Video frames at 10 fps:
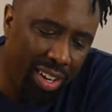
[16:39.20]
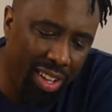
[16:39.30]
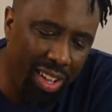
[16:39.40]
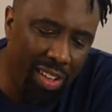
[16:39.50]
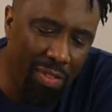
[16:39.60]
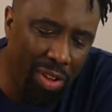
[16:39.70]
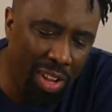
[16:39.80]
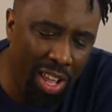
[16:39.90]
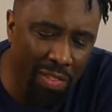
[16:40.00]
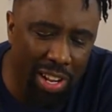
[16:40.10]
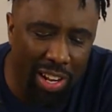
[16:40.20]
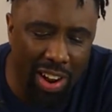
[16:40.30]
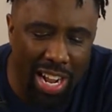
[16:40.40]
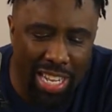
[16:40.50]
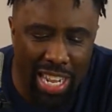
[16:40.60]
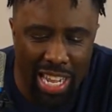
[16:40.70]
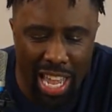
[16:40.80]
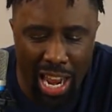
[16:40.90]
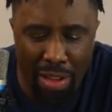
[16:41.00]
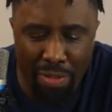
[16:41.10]
if you live in the great state of
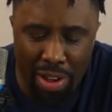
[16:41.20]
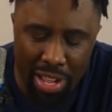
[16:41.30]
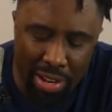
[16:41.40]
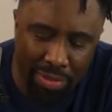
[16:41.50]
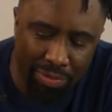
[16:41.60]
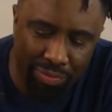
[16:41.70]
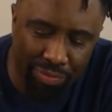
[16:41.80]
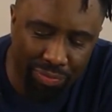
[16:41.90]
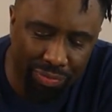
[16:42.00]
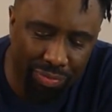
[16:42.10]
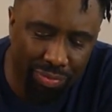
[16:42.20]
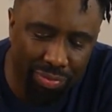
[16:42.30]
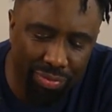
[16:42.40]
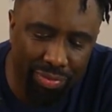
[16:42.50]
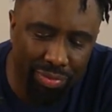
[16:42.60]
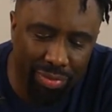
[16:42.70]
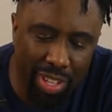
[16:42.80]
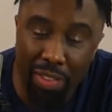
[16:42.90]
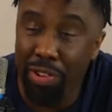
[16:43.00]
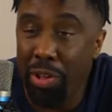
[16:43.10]
California,
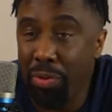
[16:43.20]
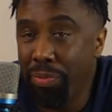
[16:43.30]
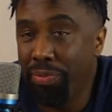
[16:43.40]
if you do,